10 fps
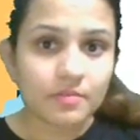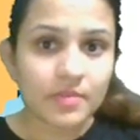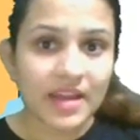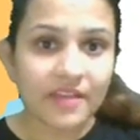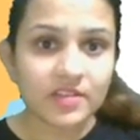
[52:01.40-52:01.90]

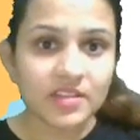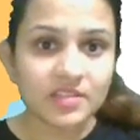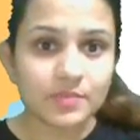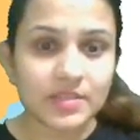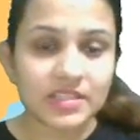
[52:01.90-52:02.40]
but I
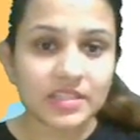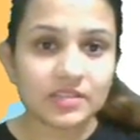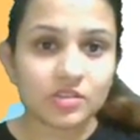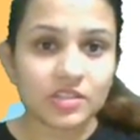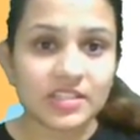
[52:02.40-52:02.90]
was busy.
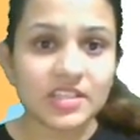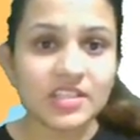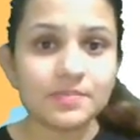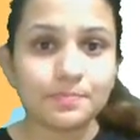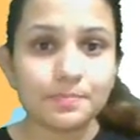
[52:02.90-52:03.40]
So this is